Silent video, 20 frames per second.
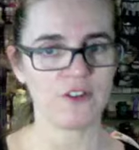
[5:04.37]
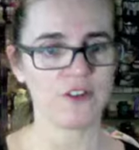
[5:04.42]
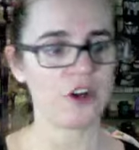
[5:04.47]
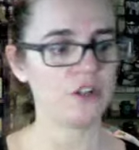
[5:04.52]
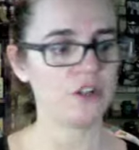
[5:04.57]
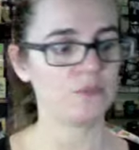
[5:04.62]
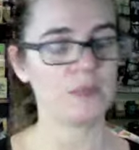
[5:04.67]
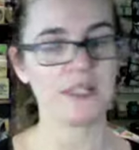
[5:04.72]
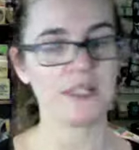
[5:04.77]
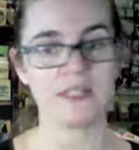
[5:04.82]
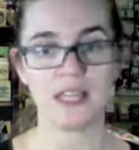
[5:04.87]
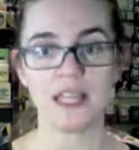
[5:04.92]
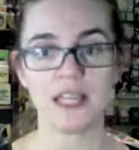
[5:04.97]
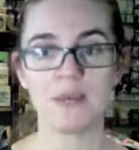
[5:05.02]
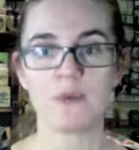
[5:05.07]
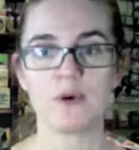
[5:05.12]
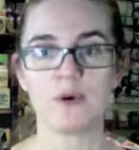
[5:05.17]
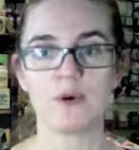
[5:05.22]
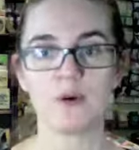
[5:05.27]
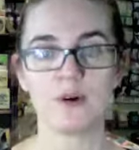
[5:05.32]
on my
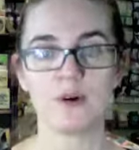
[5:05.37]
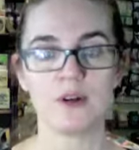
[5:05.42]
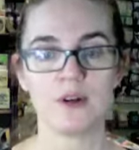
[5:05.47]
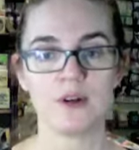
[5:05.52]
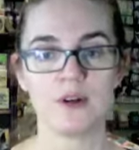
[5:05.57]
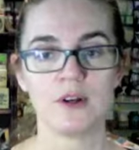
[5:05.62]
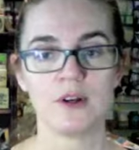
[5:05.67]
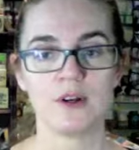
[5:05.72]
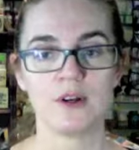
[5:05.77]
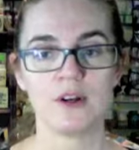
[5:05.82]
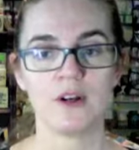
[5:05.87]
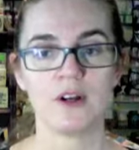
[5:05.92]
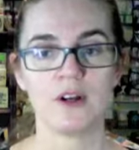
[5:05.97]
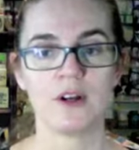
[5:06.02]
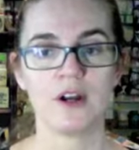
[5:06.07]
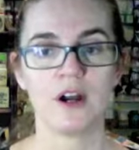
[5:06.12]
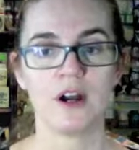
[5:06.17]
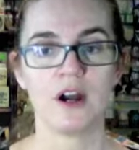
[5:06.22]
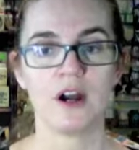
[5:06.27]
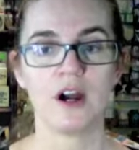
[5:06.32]
table
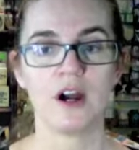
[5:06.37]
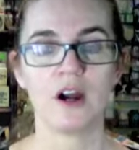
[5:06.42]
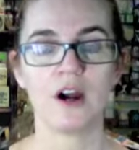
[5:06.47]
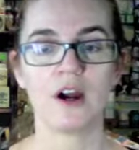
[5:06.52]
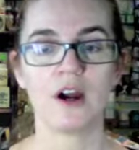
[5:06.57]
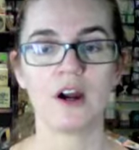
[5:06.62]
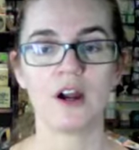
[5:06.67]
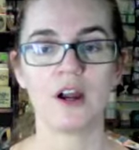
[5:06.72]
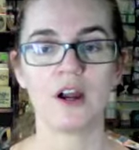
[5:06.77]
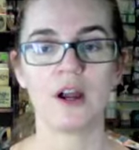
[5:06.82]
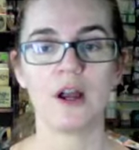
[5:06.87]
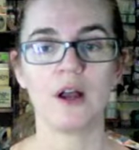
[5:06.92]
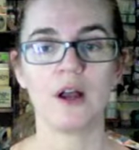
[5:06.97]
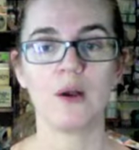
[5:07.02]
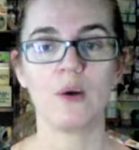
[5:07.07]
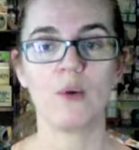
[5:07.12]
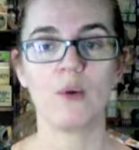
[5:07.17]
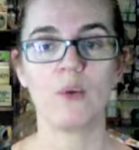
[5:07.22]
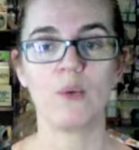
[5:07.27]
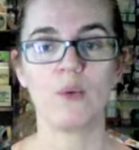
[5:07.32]
are
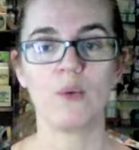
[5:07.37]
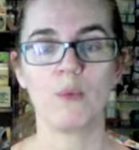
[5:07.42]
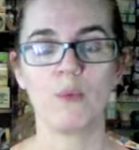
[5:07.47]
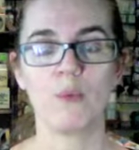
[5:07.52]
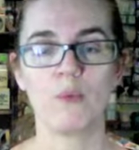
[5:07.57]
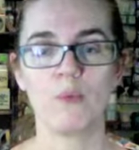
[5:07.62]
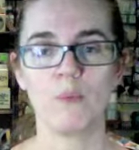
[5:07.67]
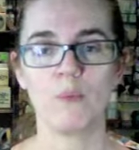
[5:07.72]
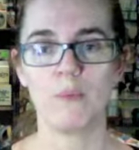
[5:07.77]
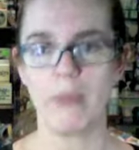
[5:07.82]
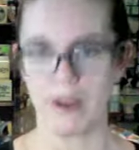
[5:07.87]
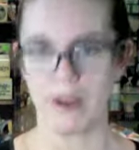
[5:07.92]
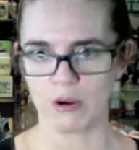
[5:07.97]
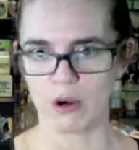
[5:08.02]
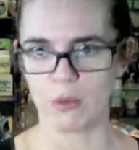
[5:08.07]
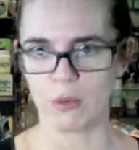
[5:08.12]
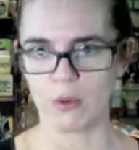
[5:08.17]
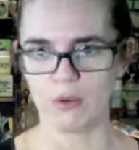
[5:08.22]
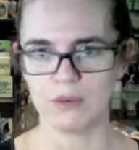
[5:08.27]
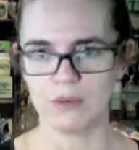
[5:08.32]

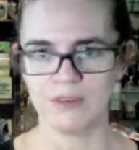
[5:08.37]
bearable.